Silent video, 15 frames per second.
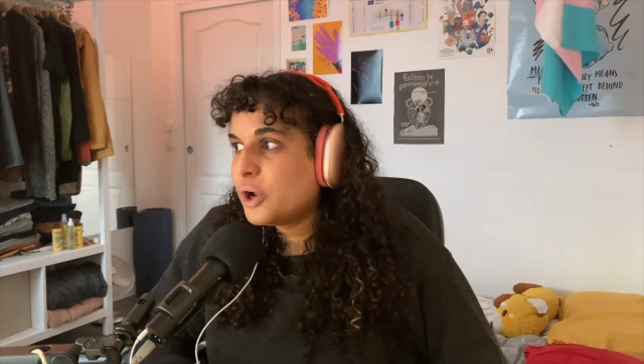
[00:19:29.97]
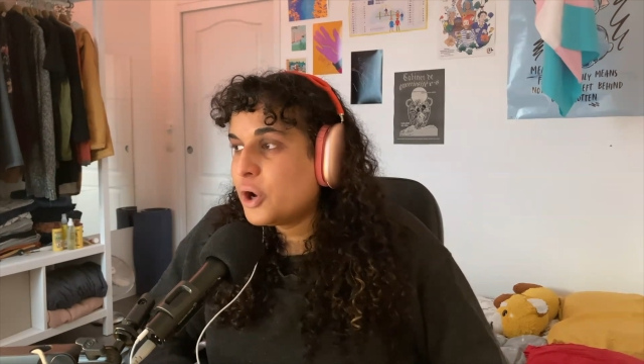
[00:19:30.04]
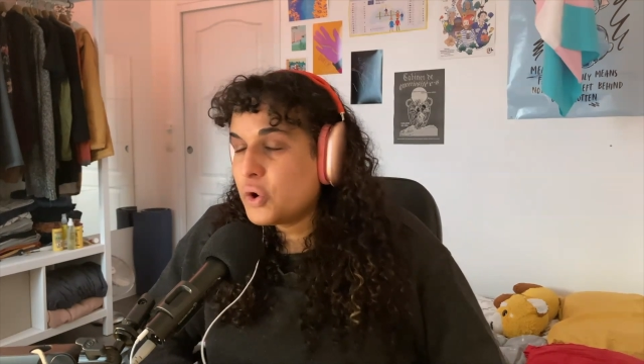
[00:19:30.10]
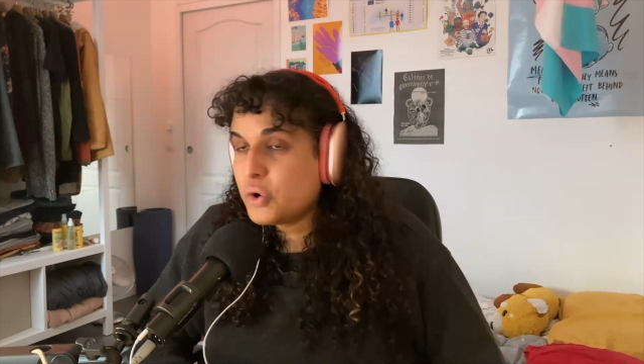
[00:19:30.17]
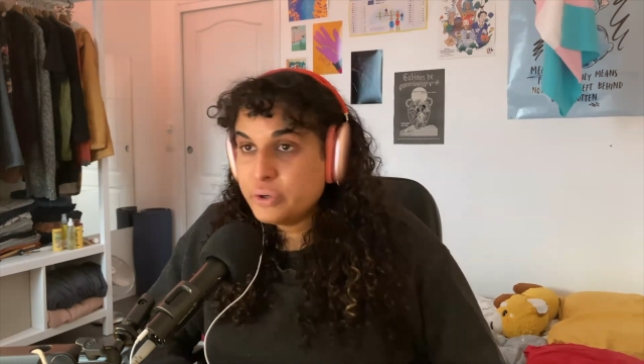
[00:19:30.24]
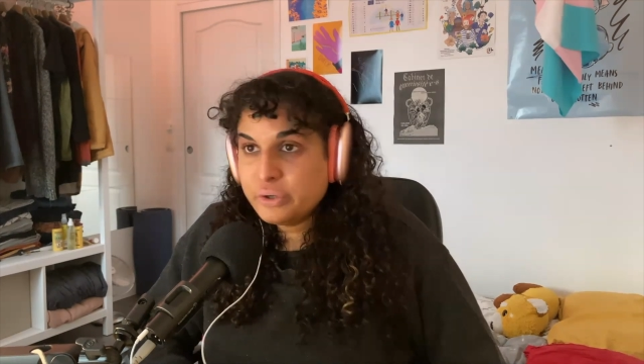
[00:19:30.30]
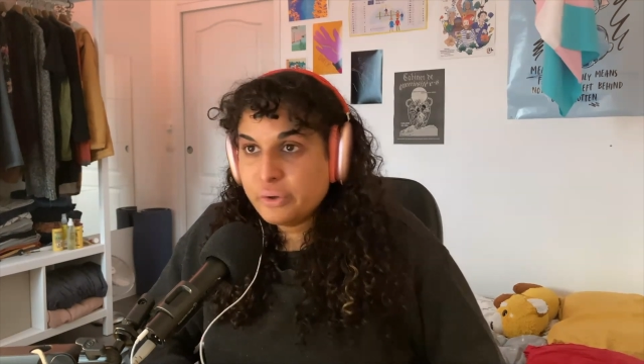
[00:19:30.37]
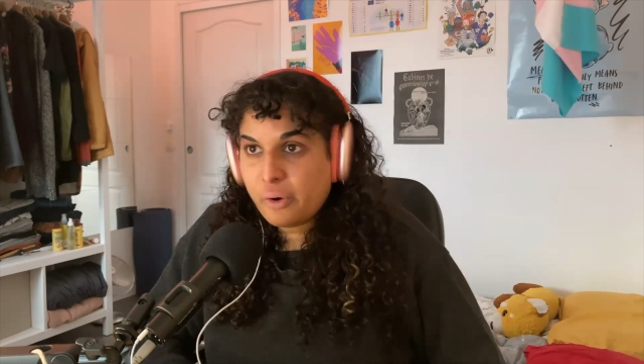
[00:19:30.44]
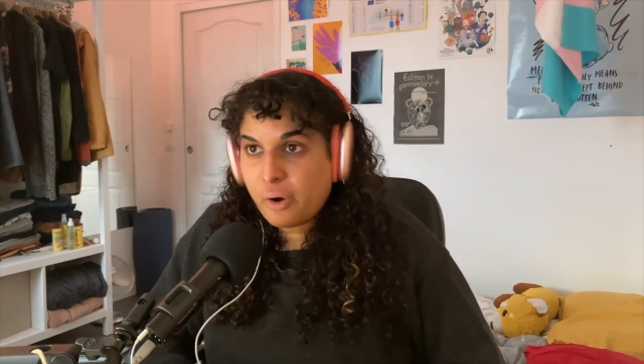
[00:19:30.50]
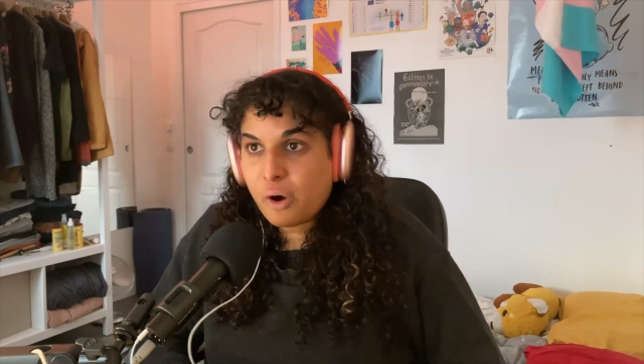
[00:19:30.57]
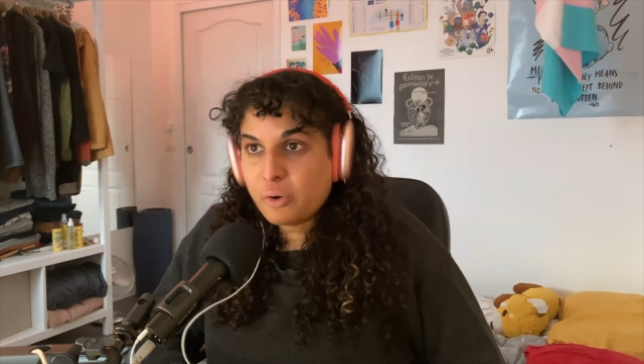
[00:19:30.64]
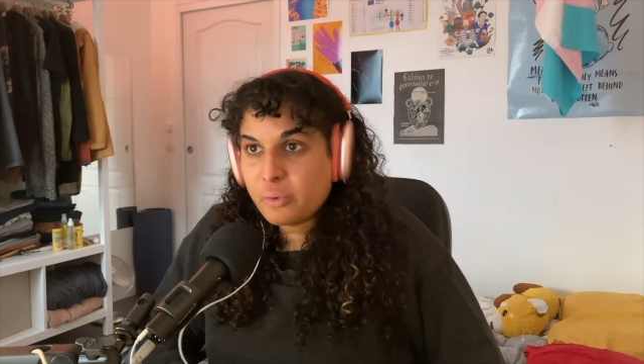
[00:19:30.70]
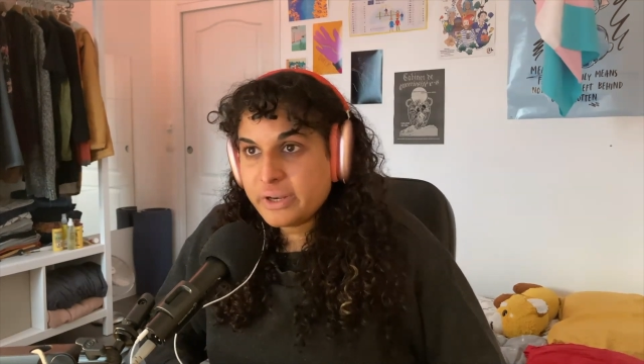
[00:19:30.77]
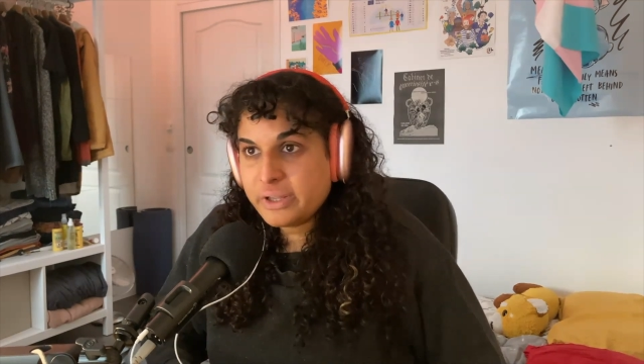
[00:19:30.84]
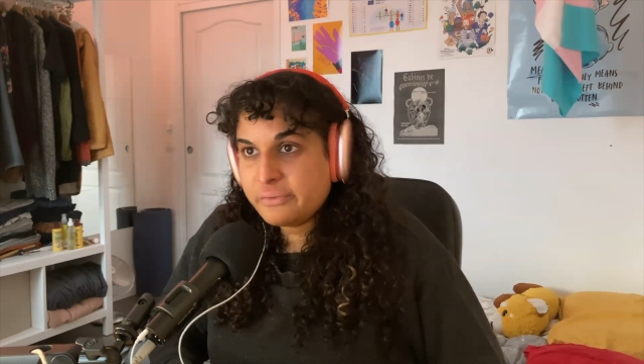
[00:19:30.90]
who you're
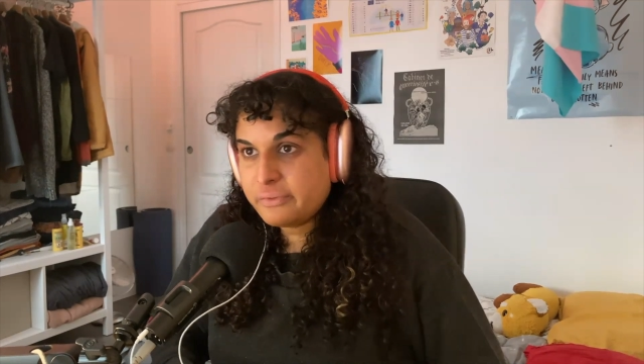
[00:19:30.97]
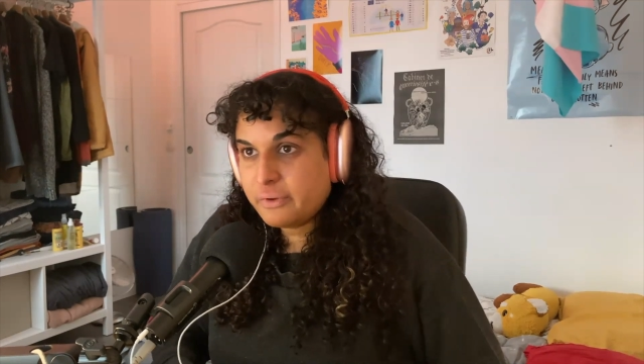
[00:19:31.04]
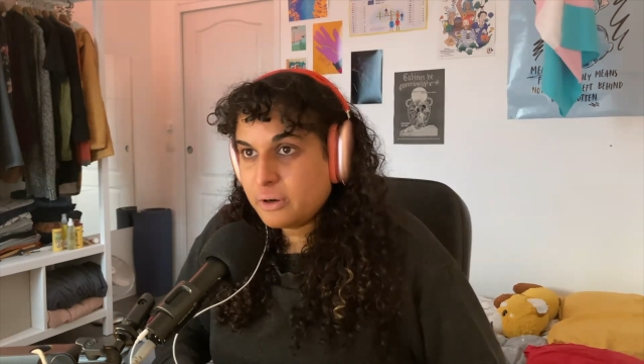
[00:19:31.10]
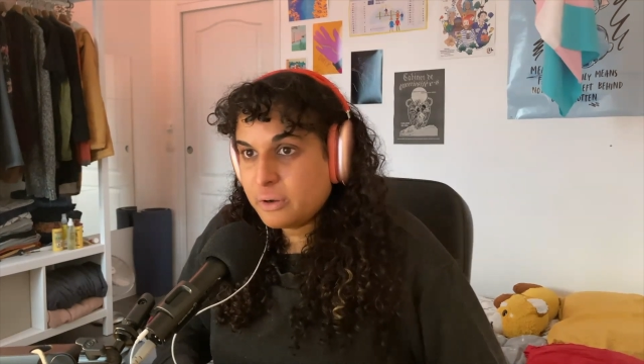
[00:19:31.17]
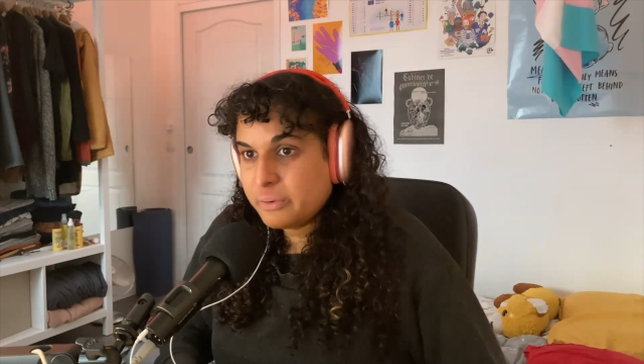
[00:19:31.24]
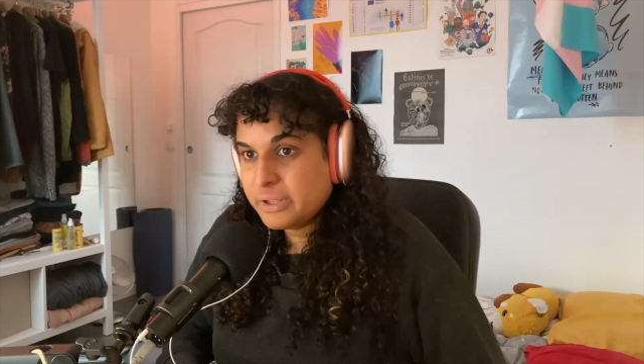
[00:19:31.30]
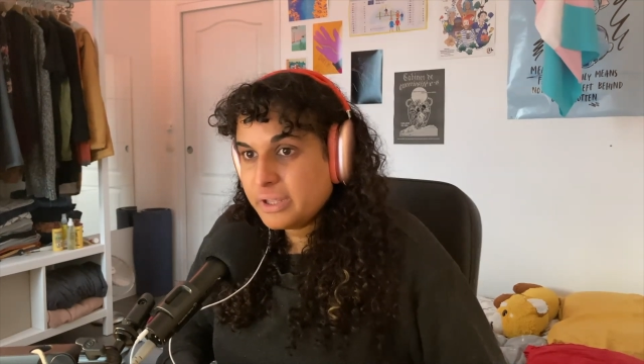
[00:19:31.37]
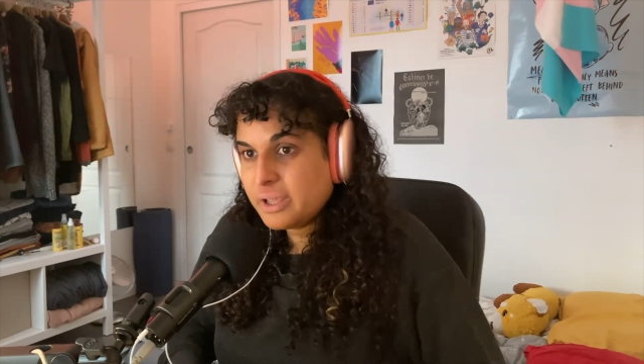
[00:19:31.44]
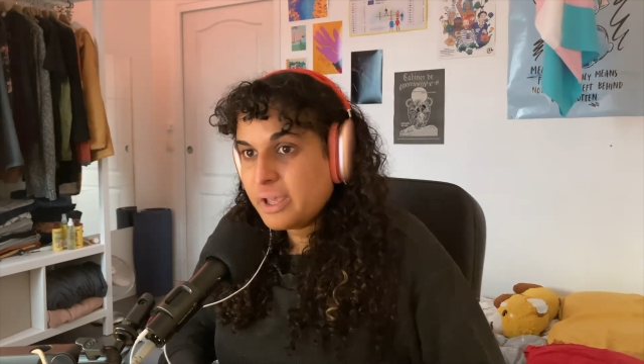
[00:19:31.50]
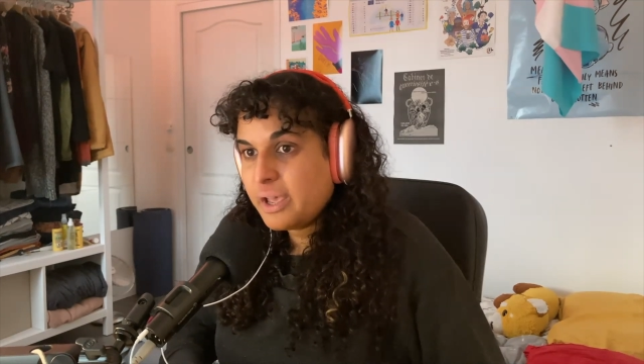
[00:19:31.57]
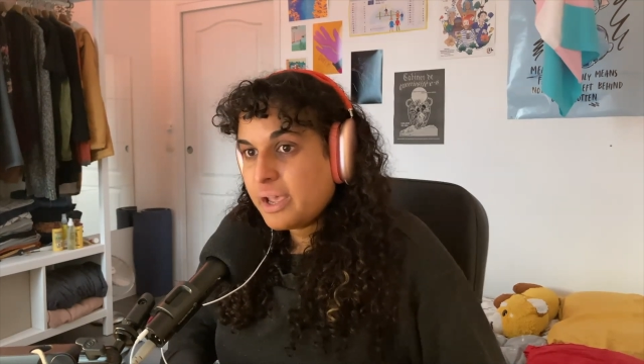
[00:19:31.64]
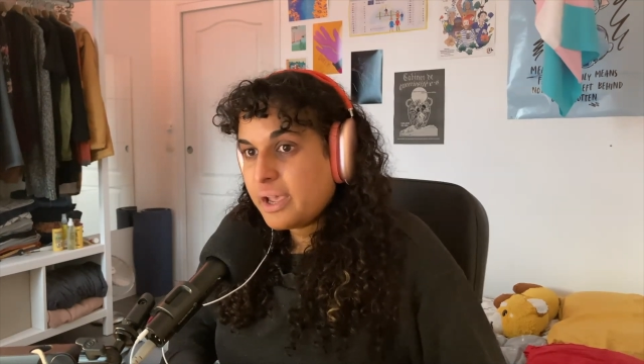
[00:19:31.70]
already following